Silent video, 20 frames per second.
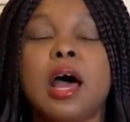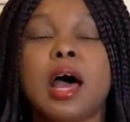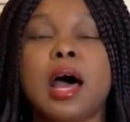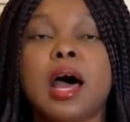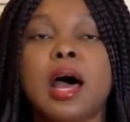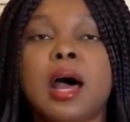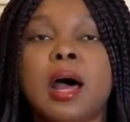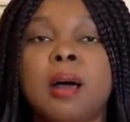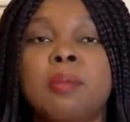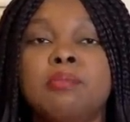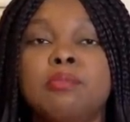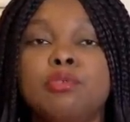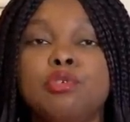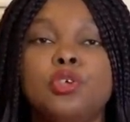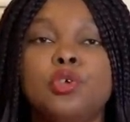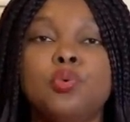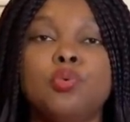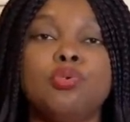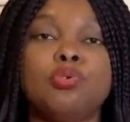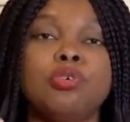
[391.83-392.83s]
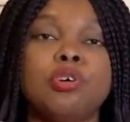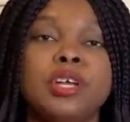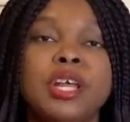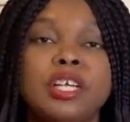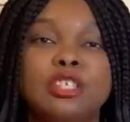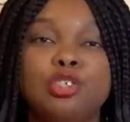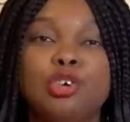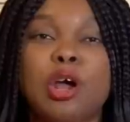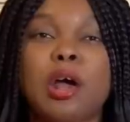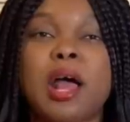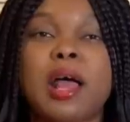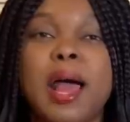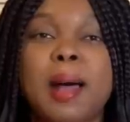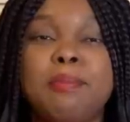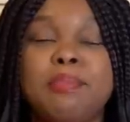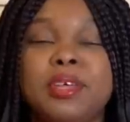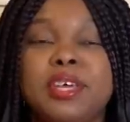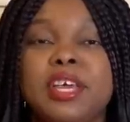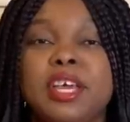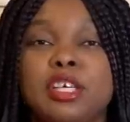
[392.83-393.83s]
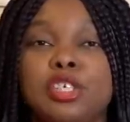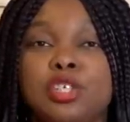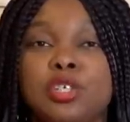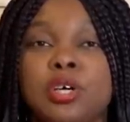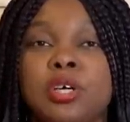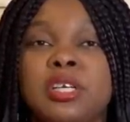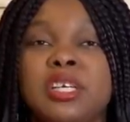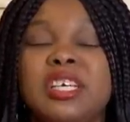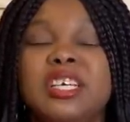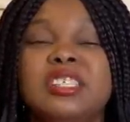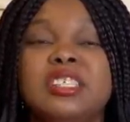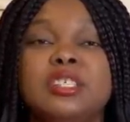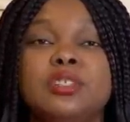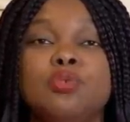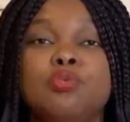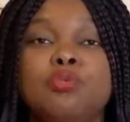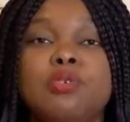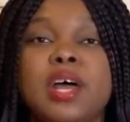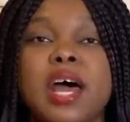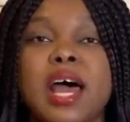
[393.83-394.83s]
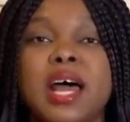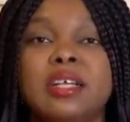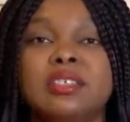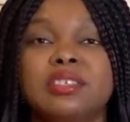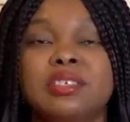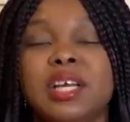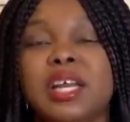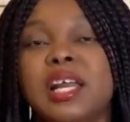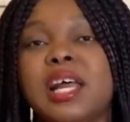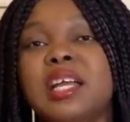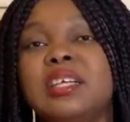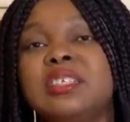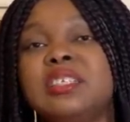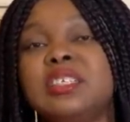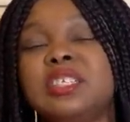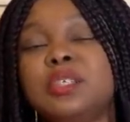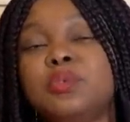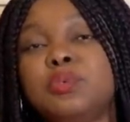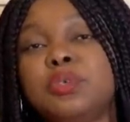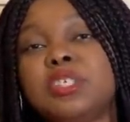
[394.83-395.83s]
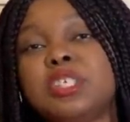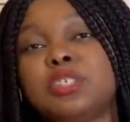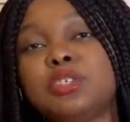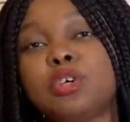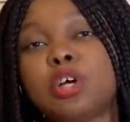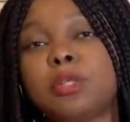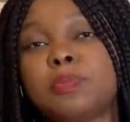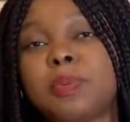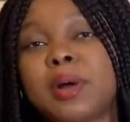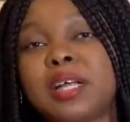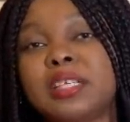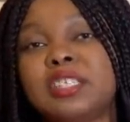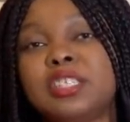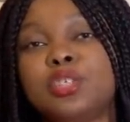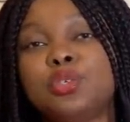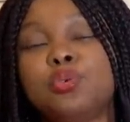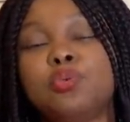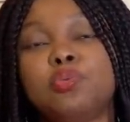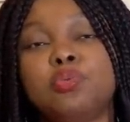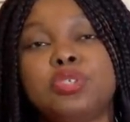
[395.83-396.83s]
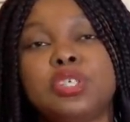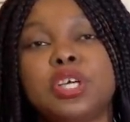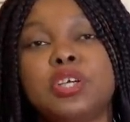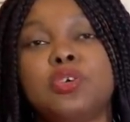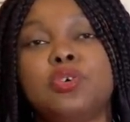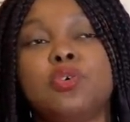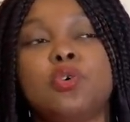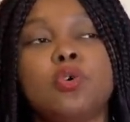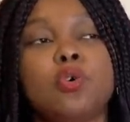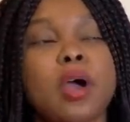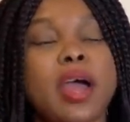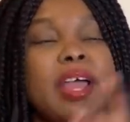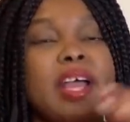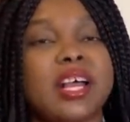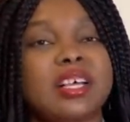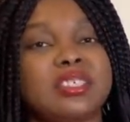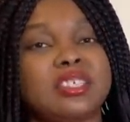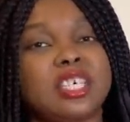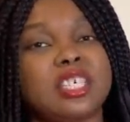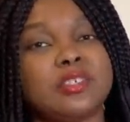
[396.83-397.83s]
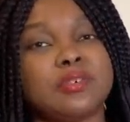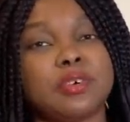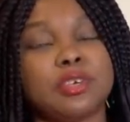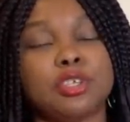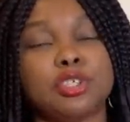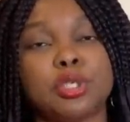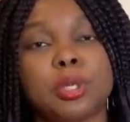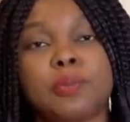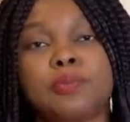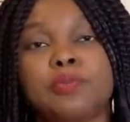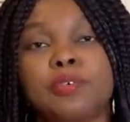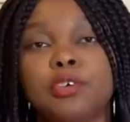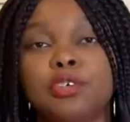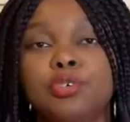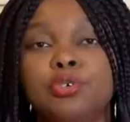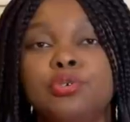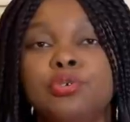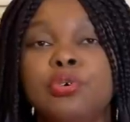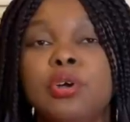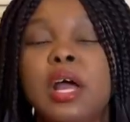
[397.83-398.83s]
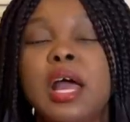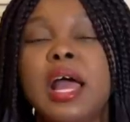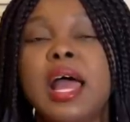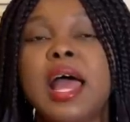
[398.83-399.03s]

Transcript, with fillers: Um, you will know that your application is in good hands, rather than dealing with a third party who will tell you, oh, I can search for a job for you